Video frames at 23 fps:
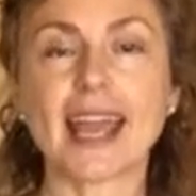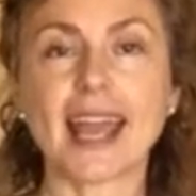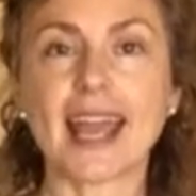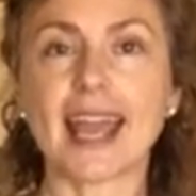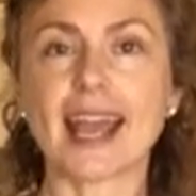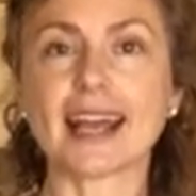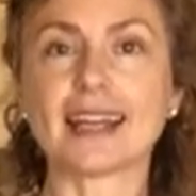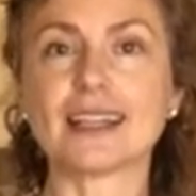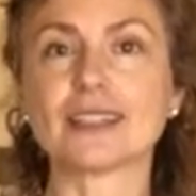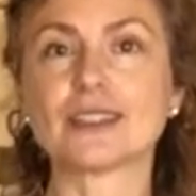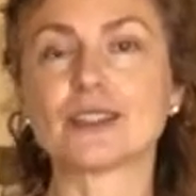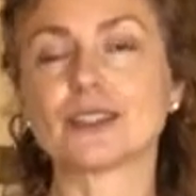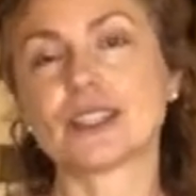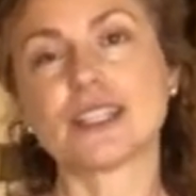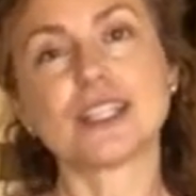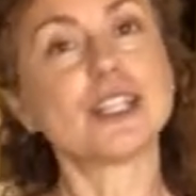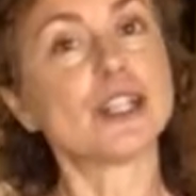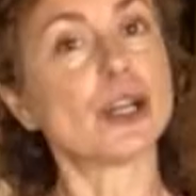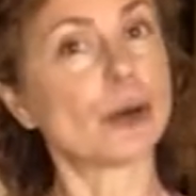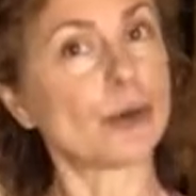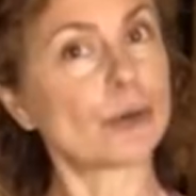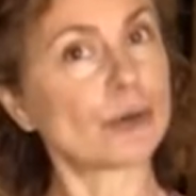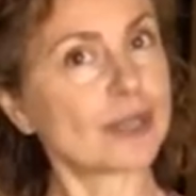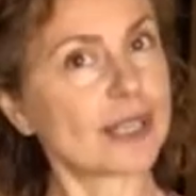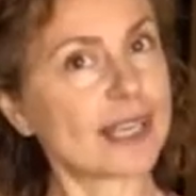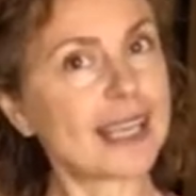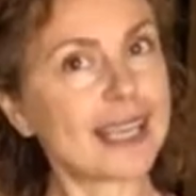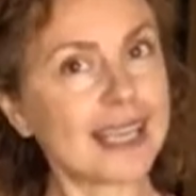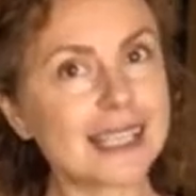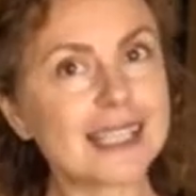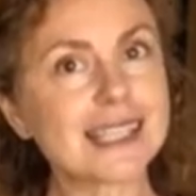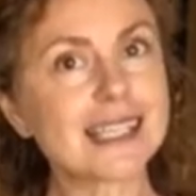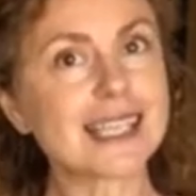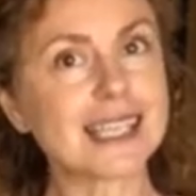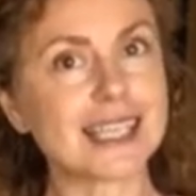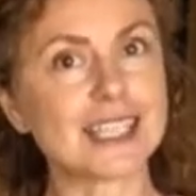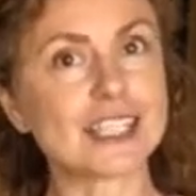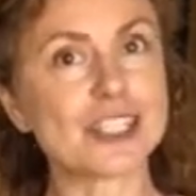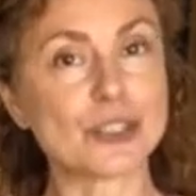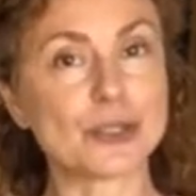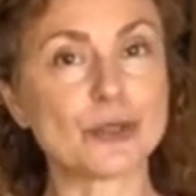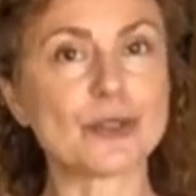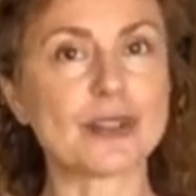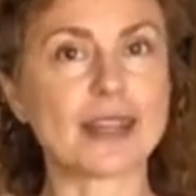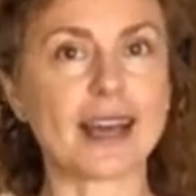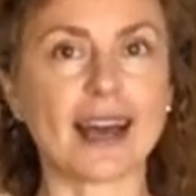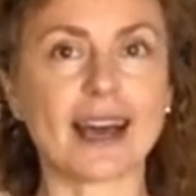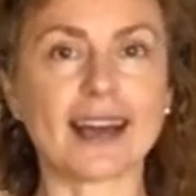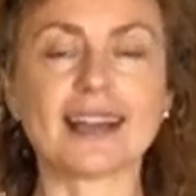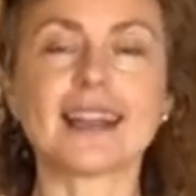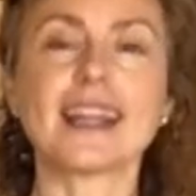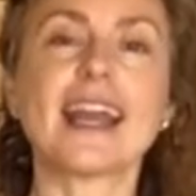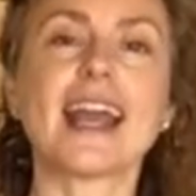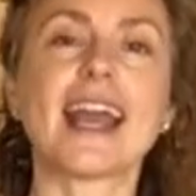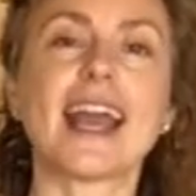And kids can do that.